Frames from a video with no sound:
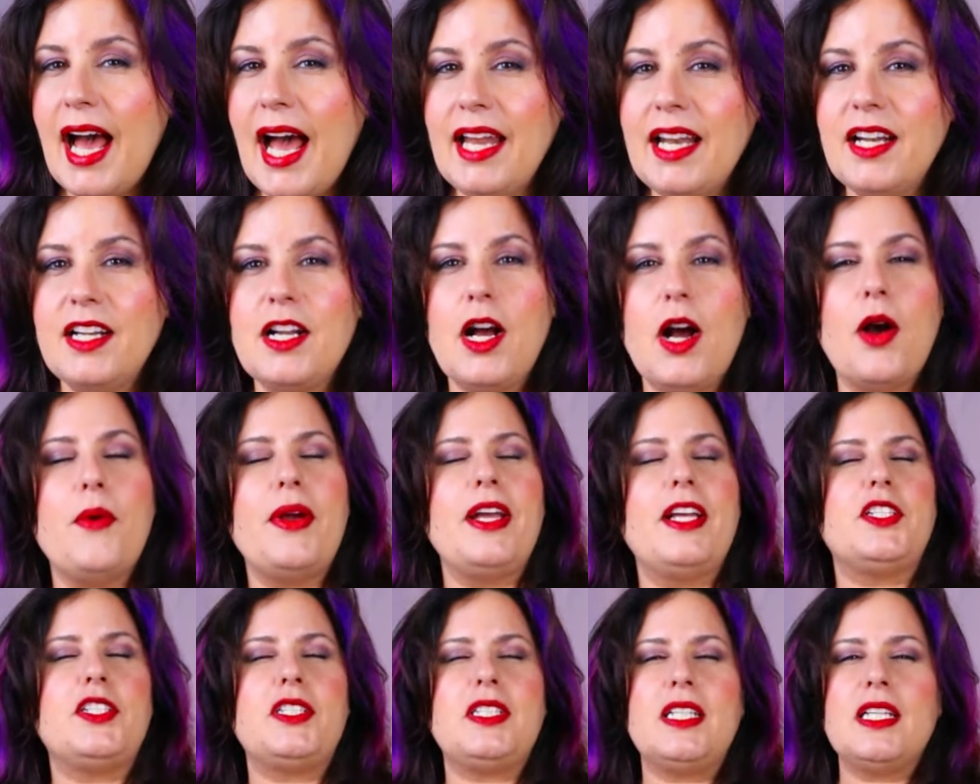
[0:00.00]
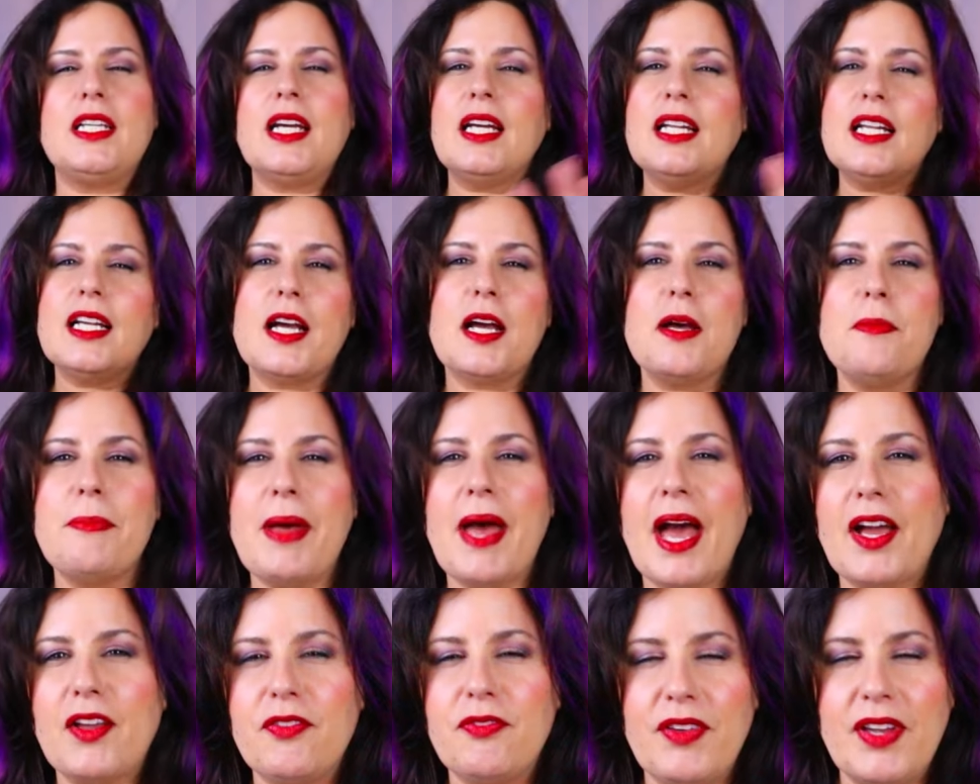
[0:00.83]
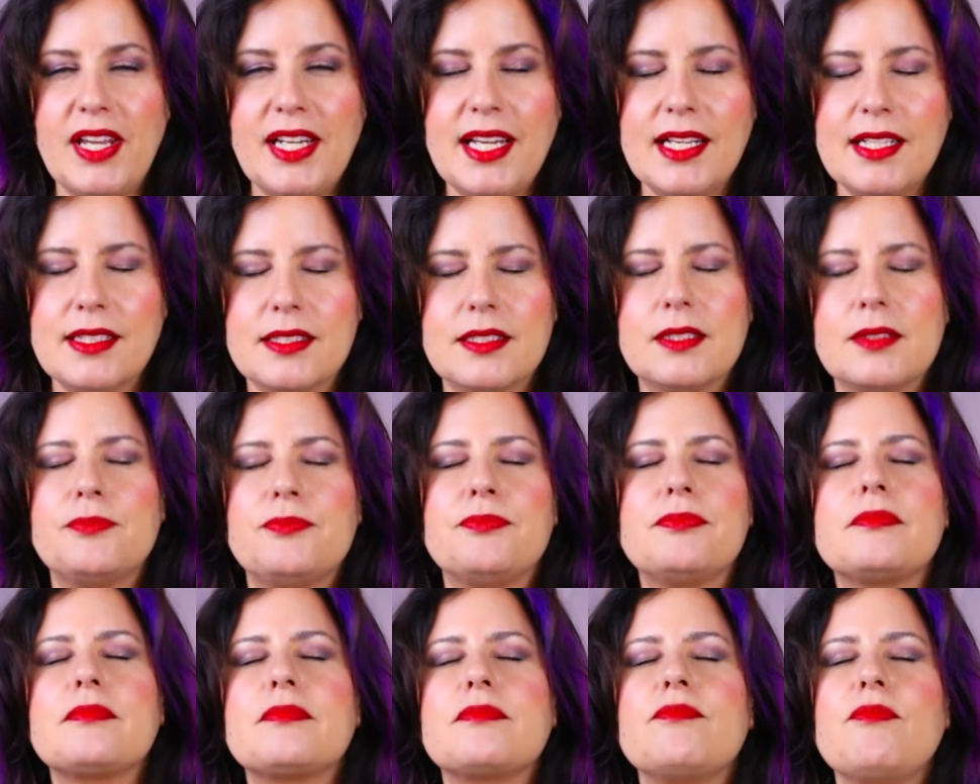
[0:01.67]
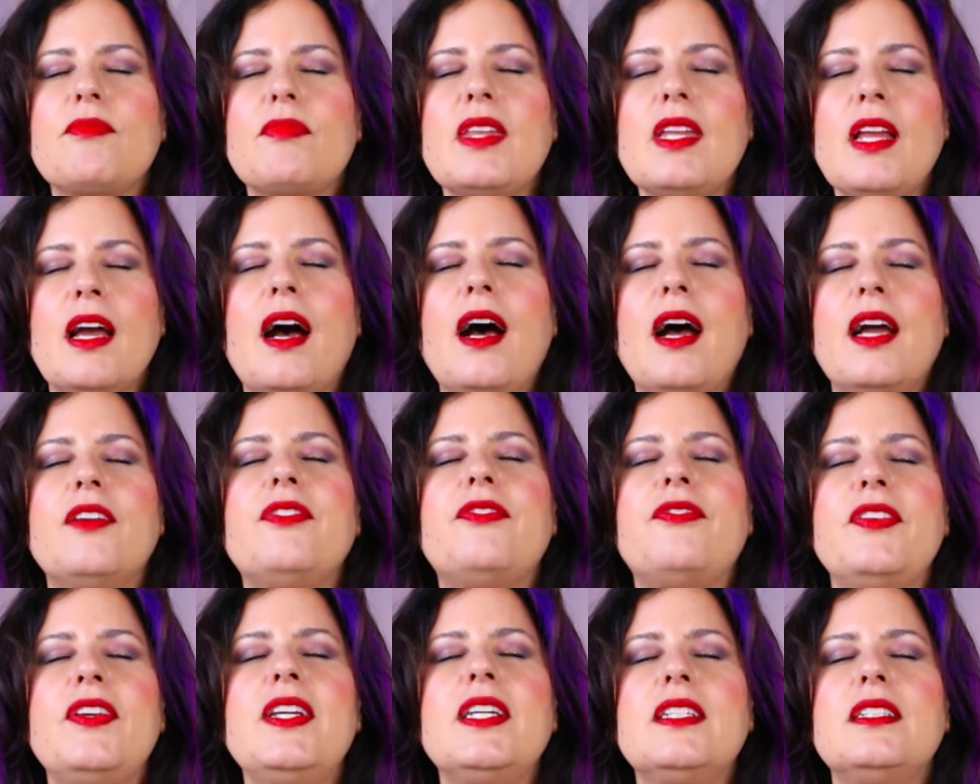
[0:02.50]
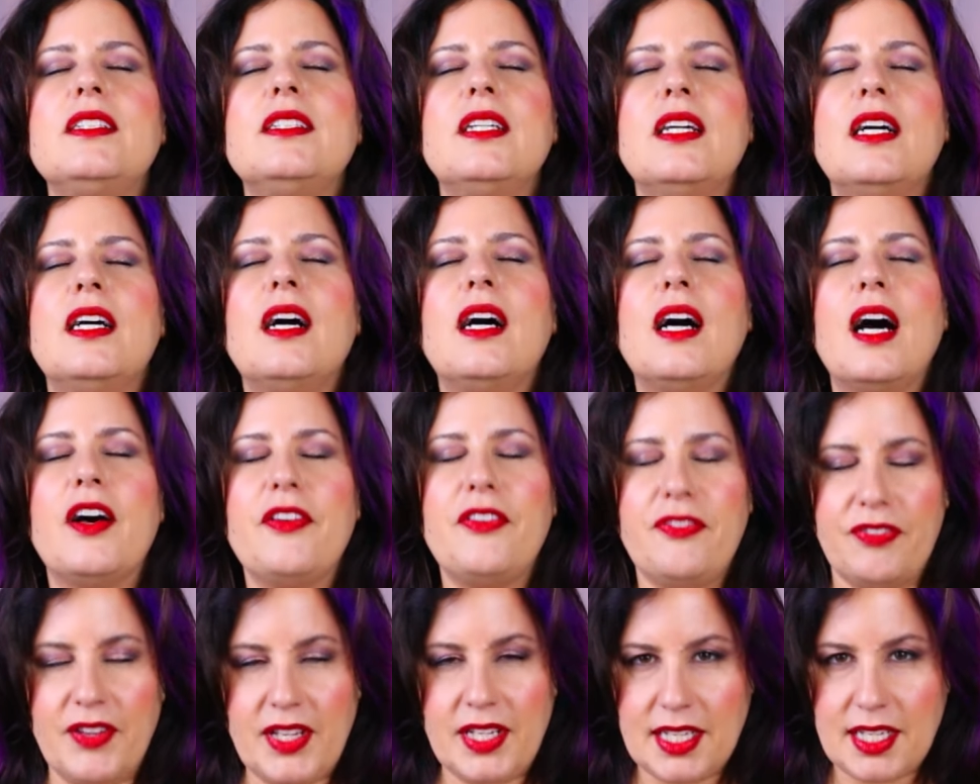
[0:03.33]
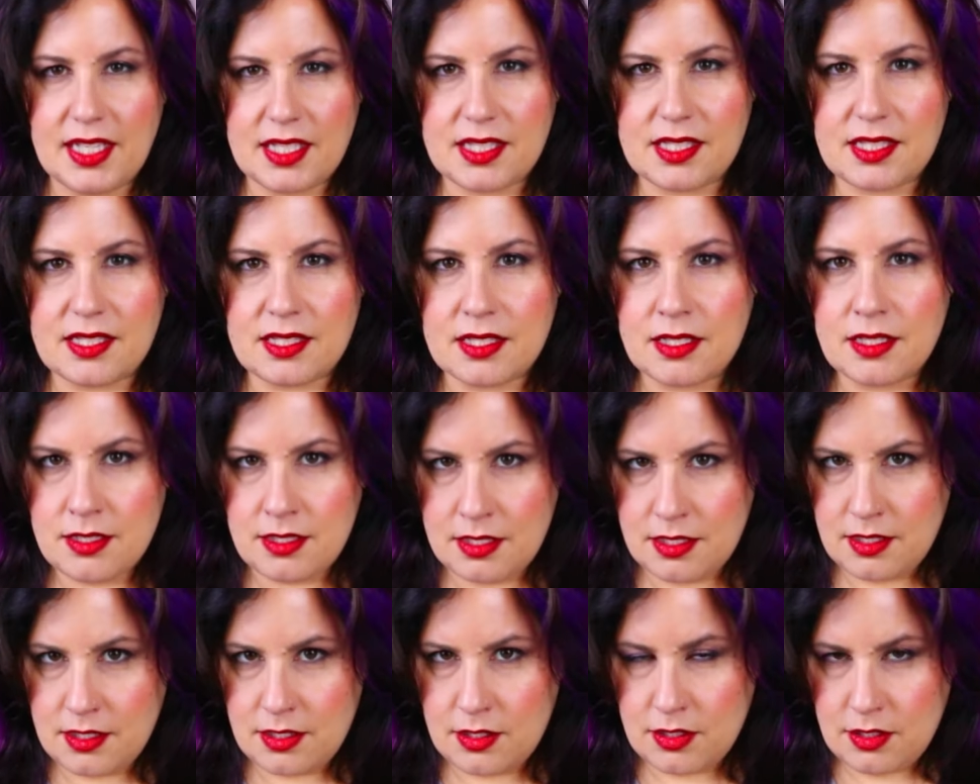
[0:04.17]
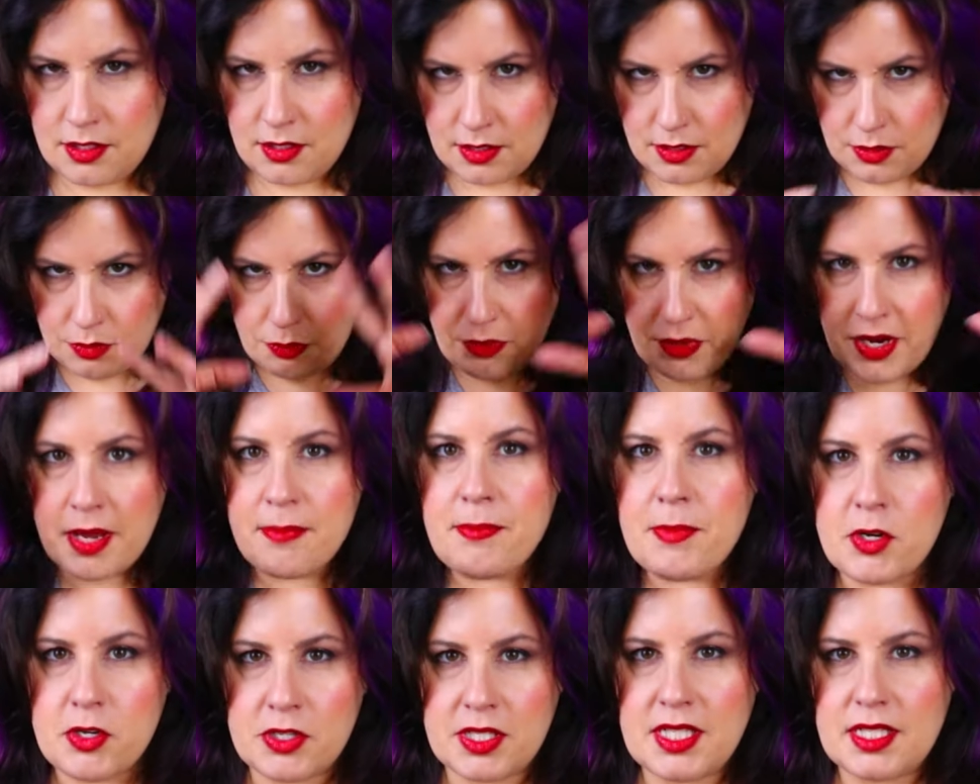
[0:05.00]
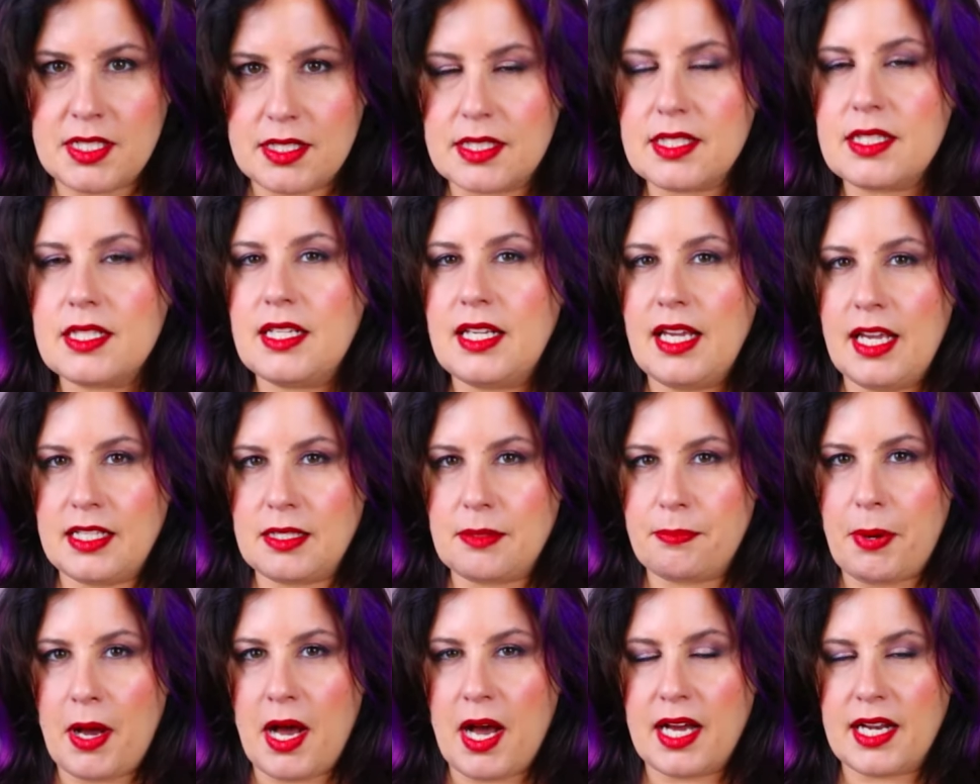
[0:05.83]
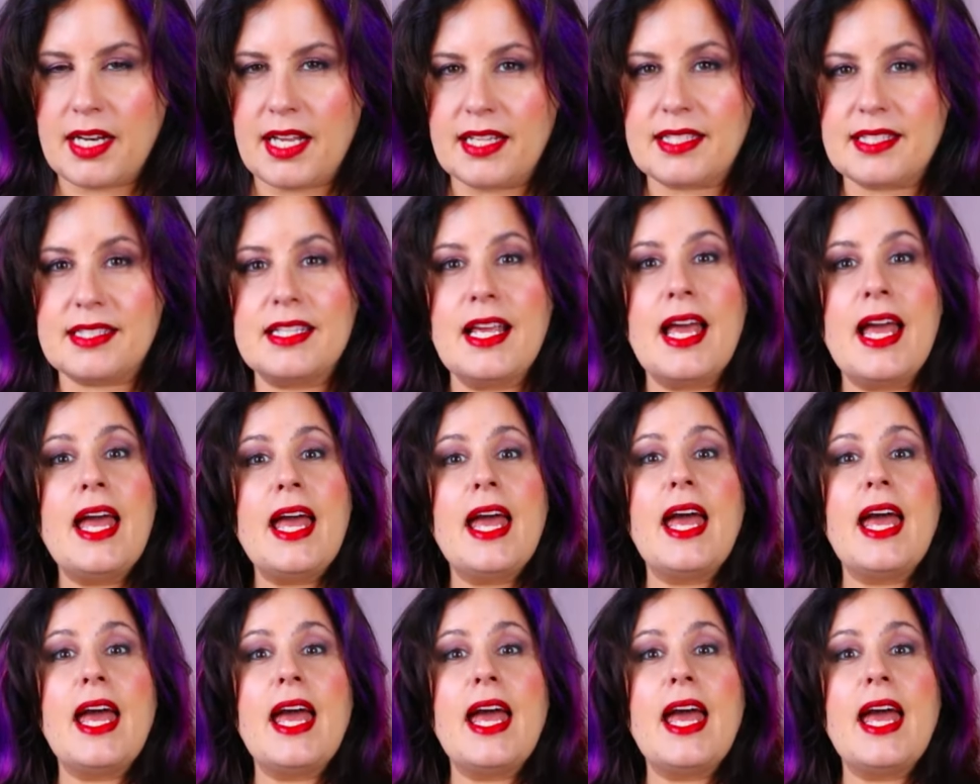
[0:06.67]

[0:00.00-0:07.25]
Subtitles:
I don't know. Is she going to come back, Phoenix? I feel a Phoenix reemergence is upon us.